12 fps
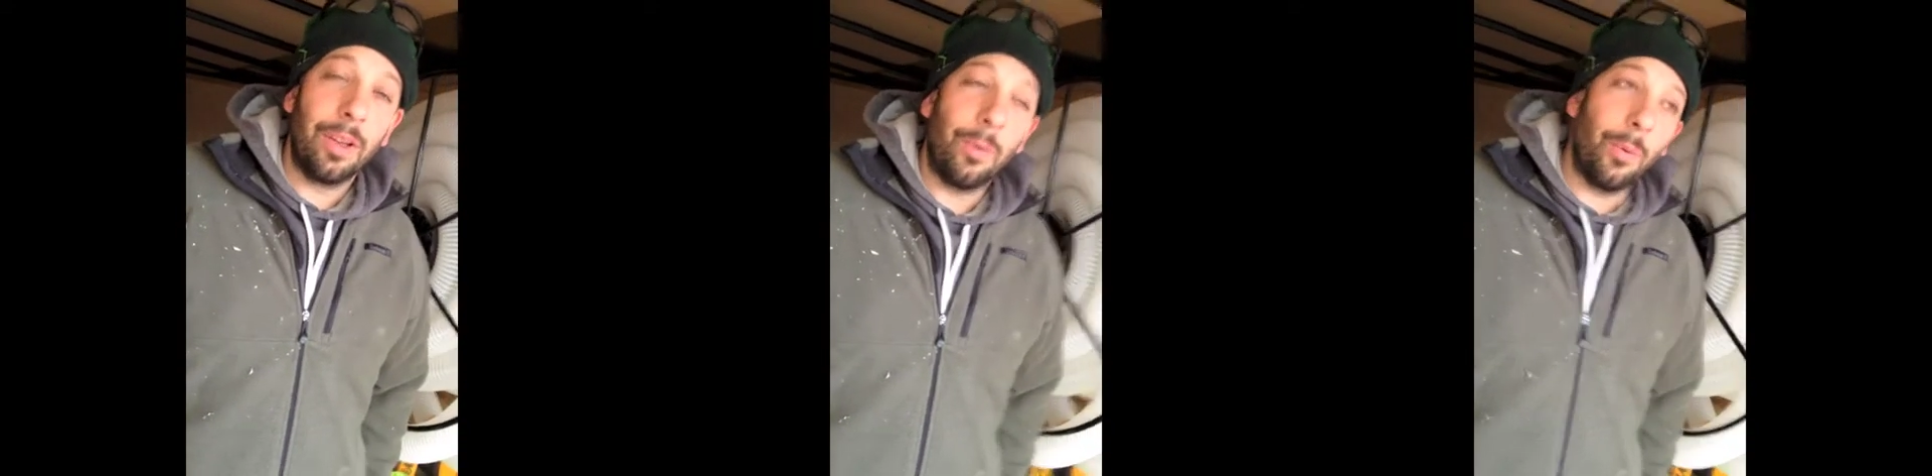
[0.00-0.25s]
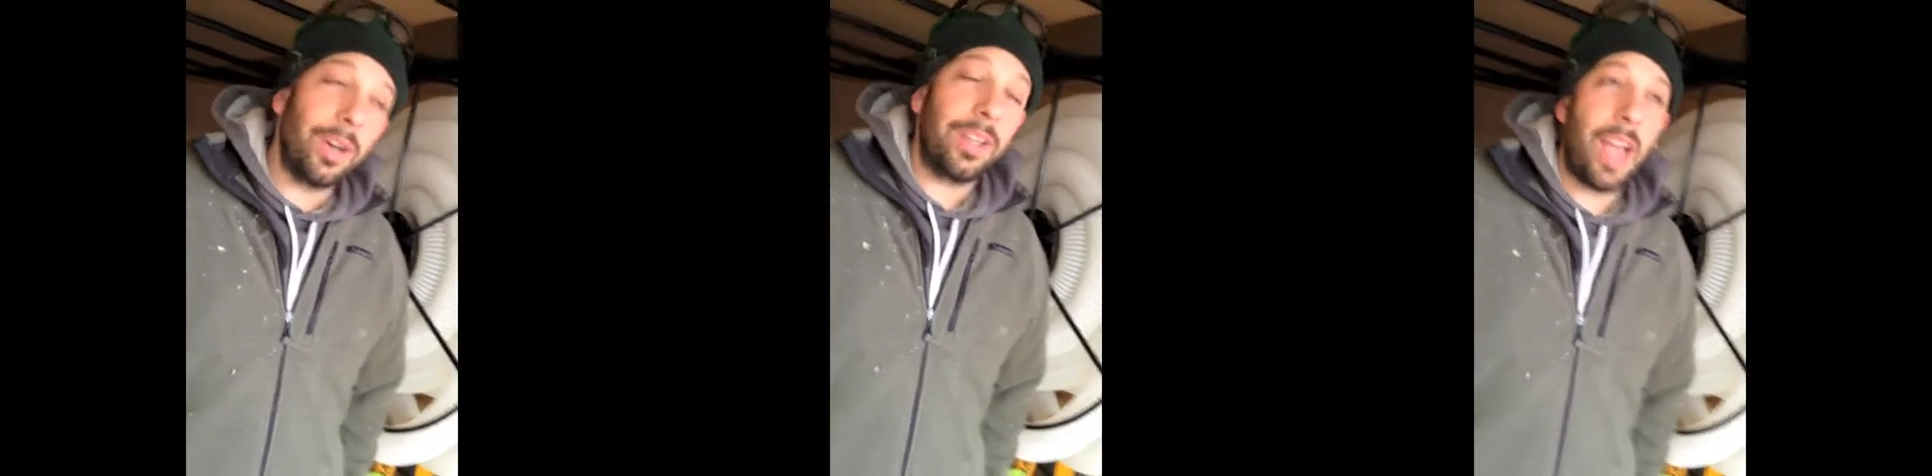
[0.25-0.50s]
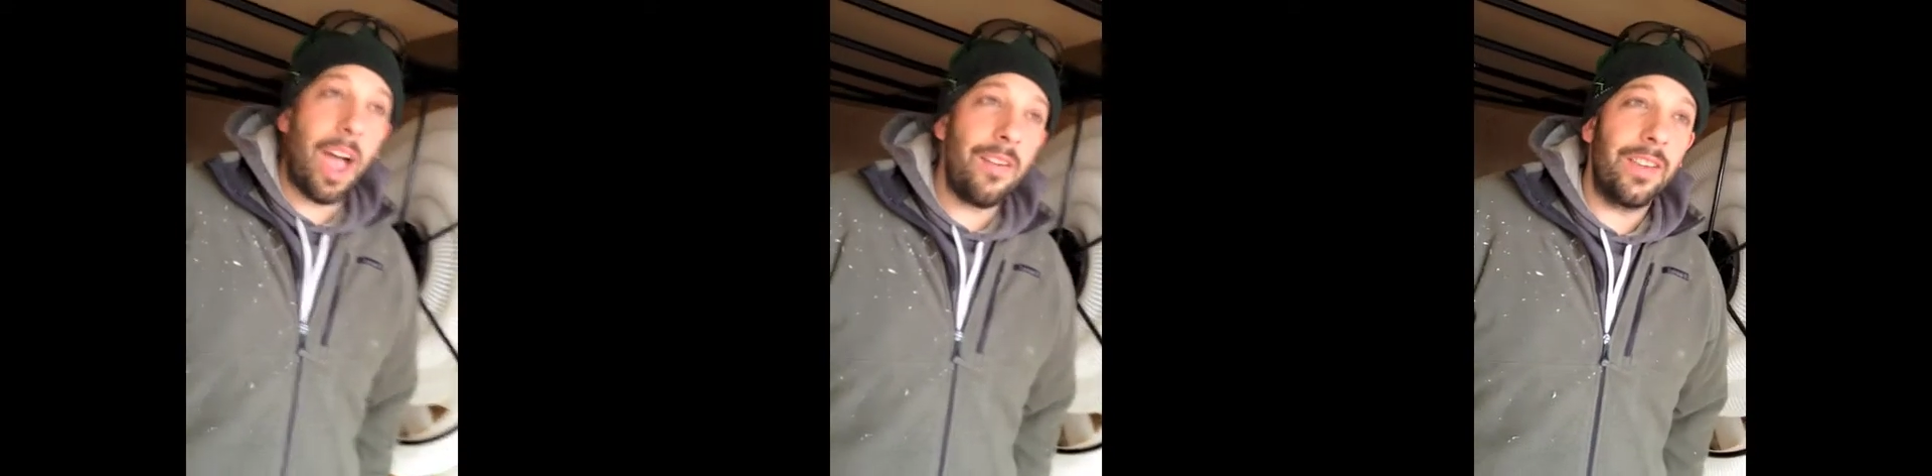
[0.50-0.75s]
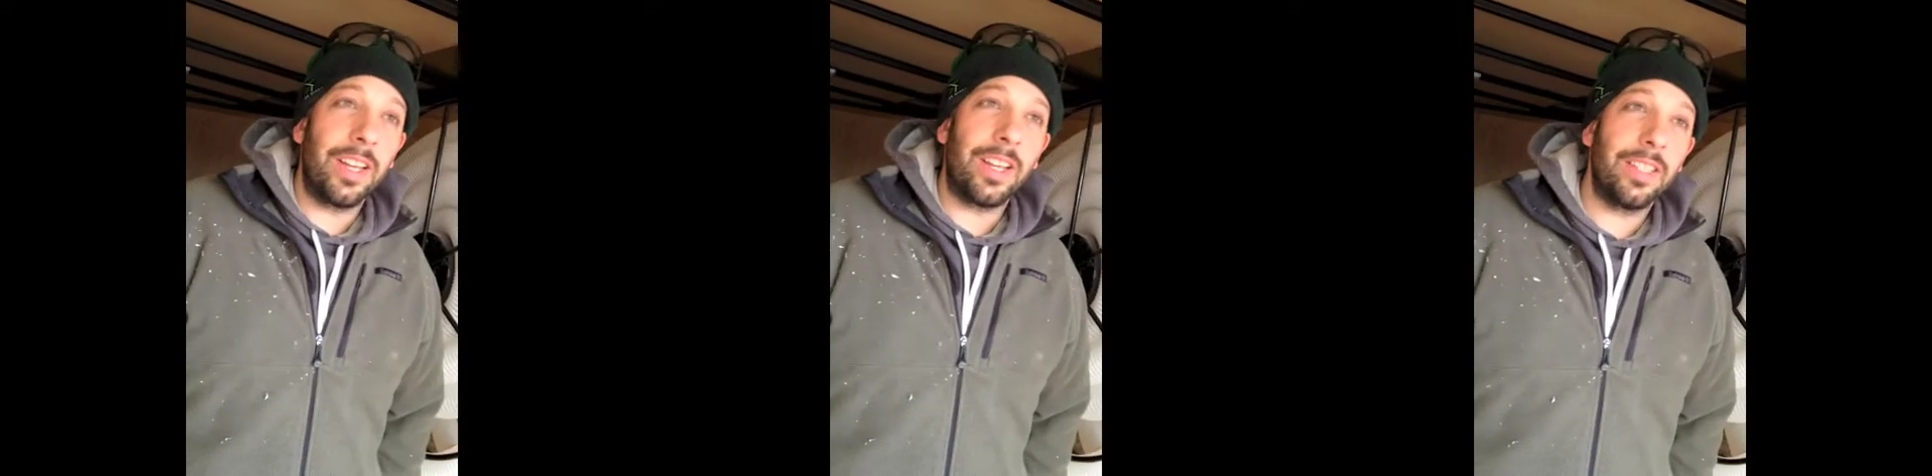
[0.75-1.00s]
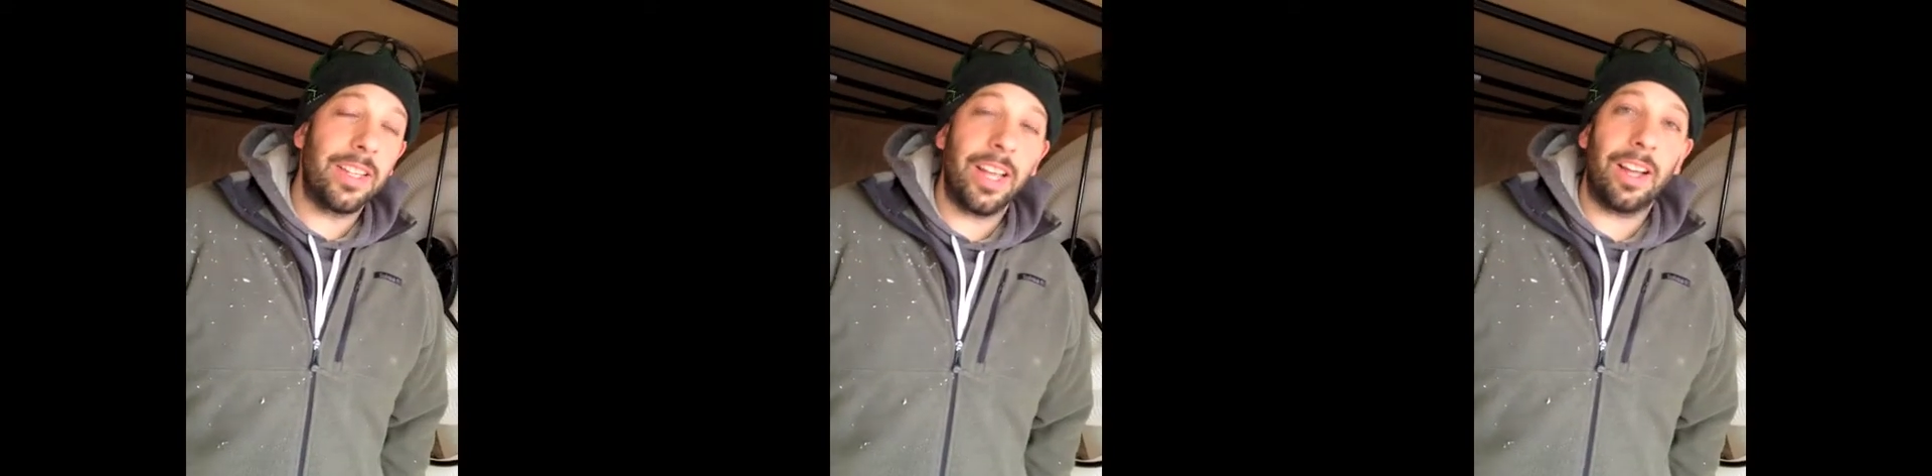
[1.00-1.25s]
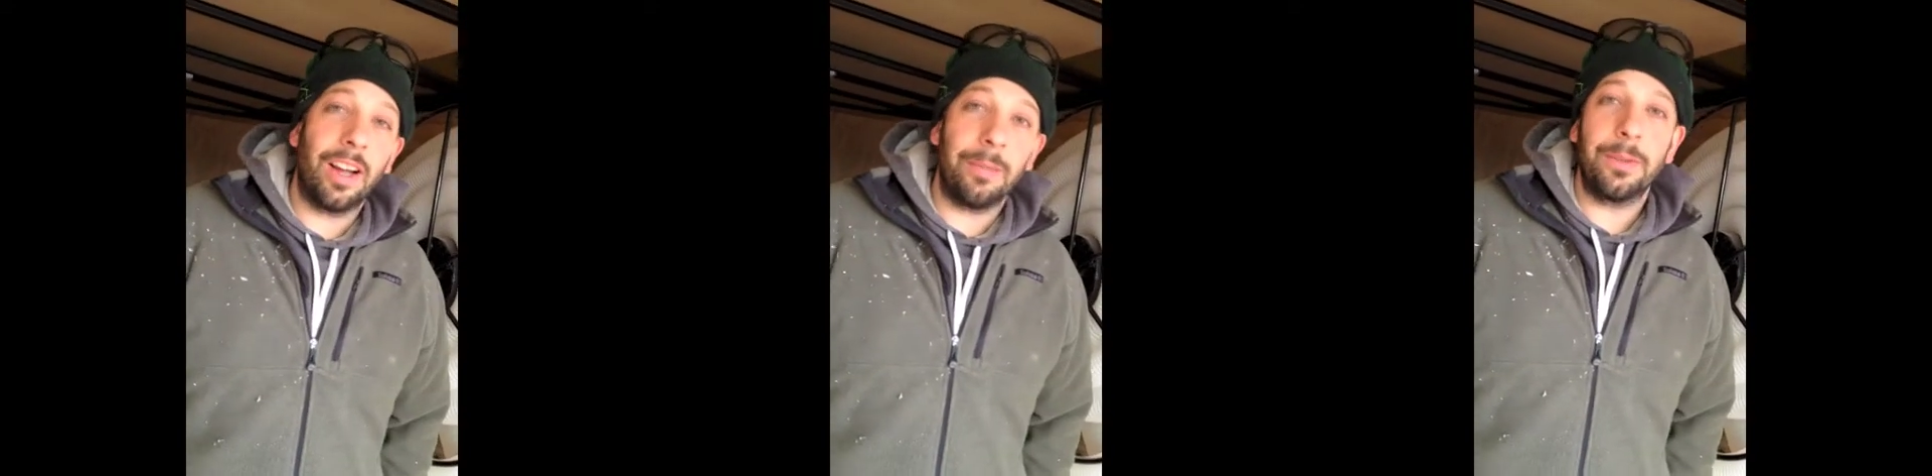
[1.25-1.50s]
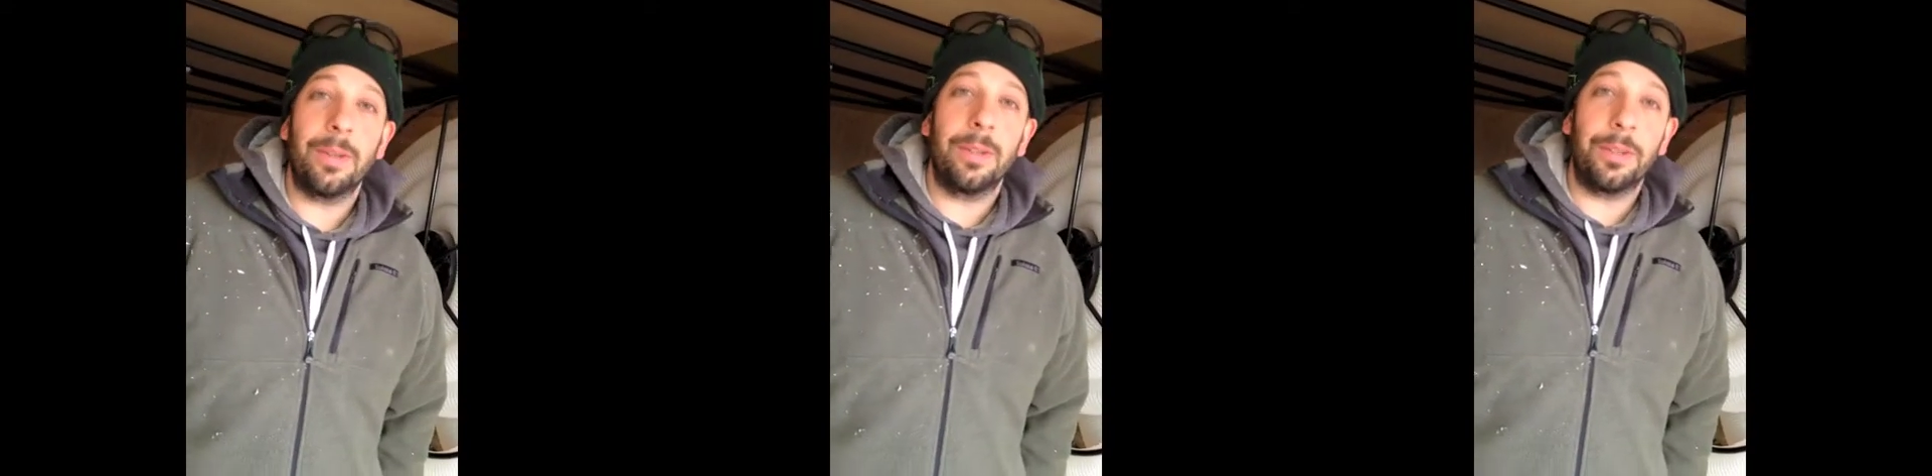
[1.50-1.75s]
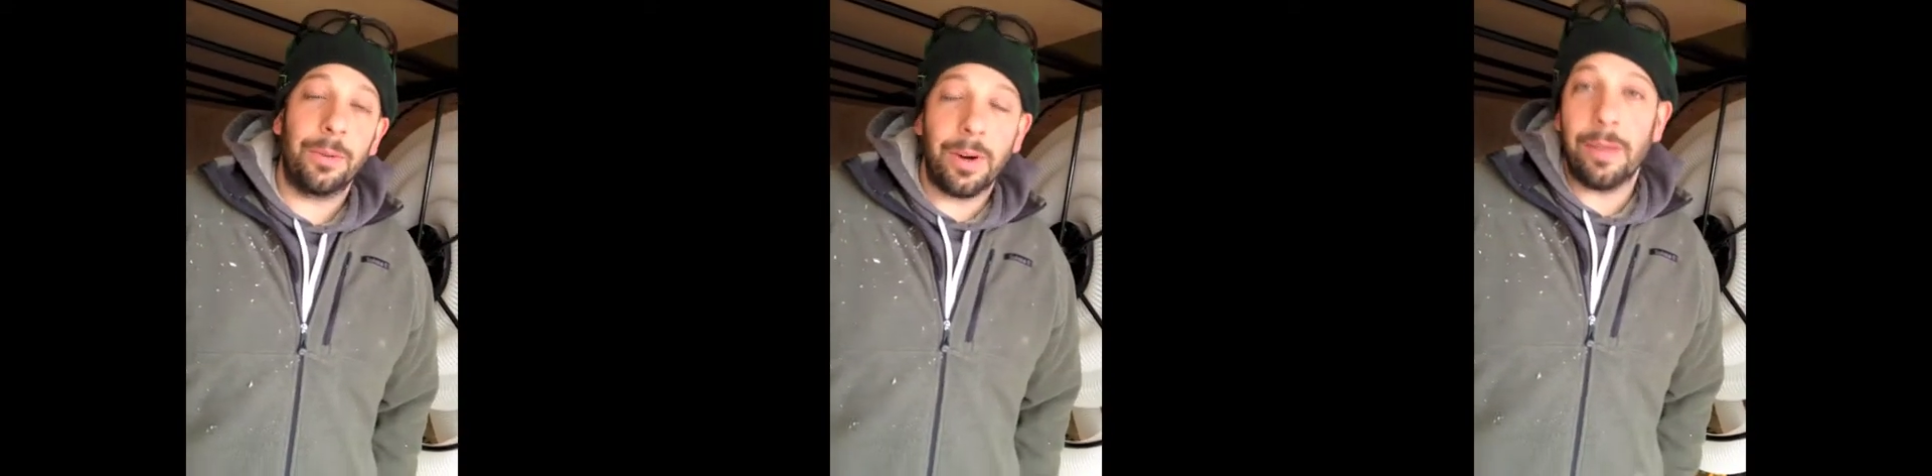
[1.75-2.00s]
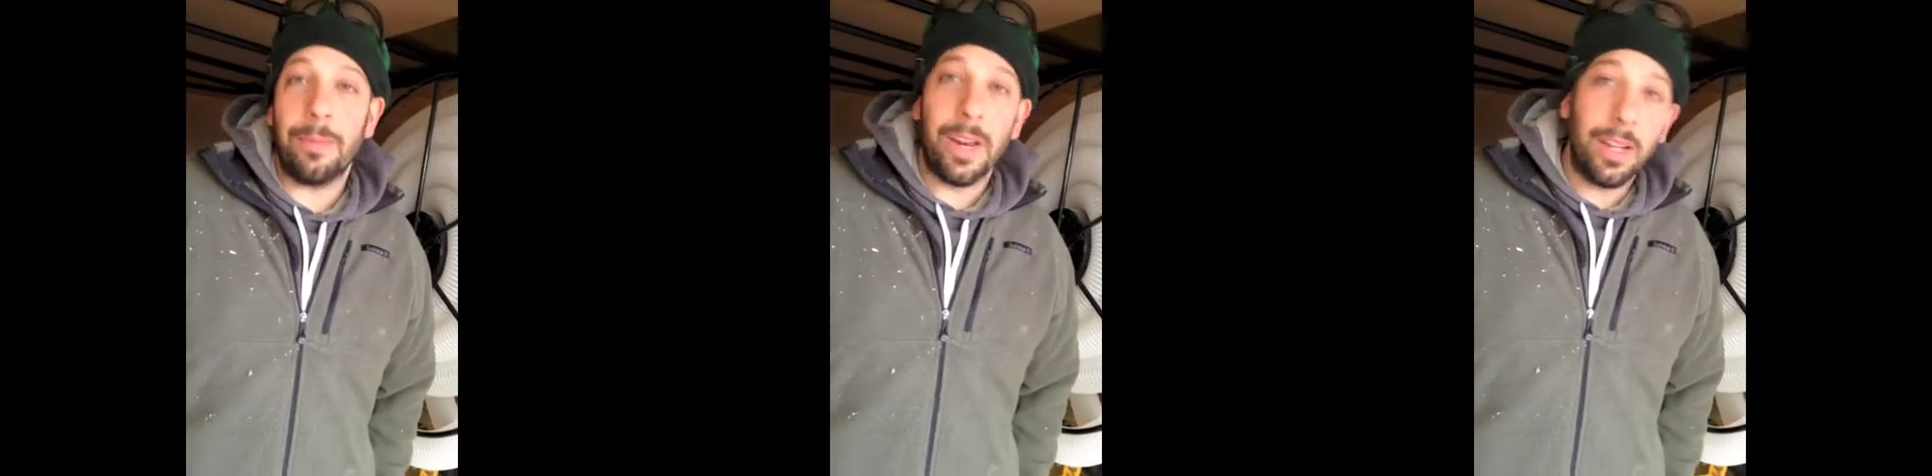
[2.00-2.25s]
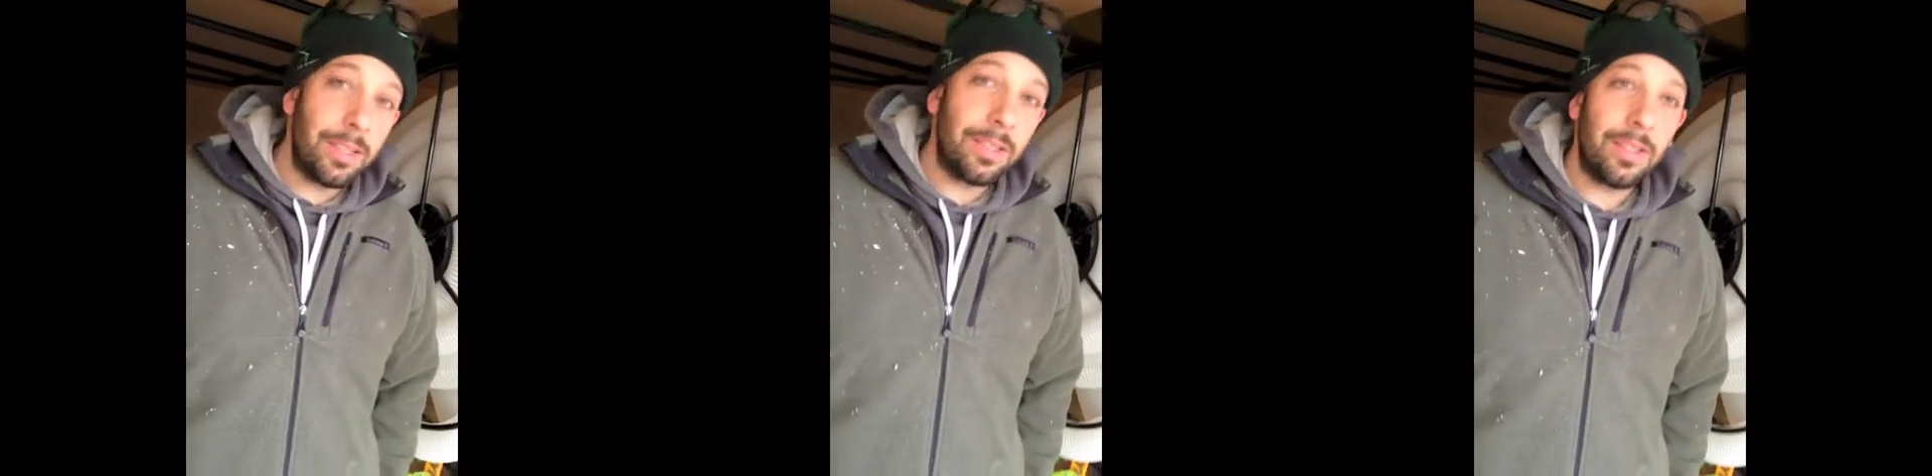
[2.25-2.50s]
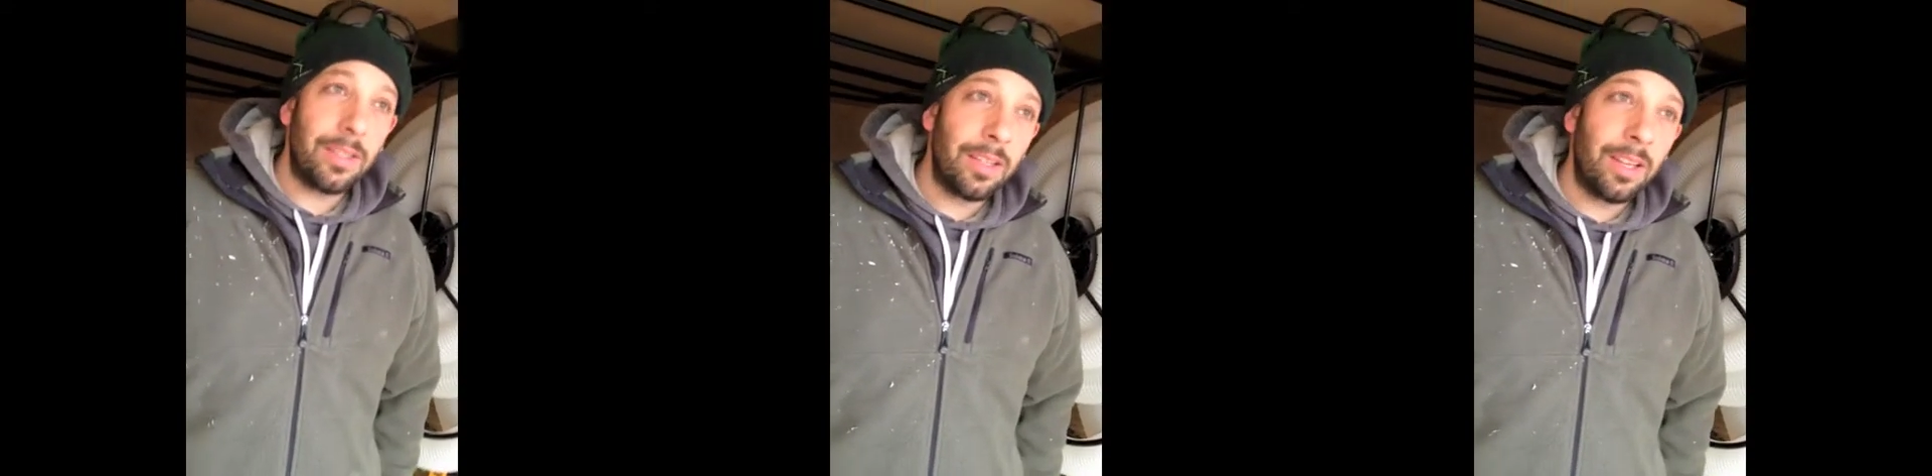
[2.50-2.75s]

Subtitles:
One cavity can take up to 20 minutes,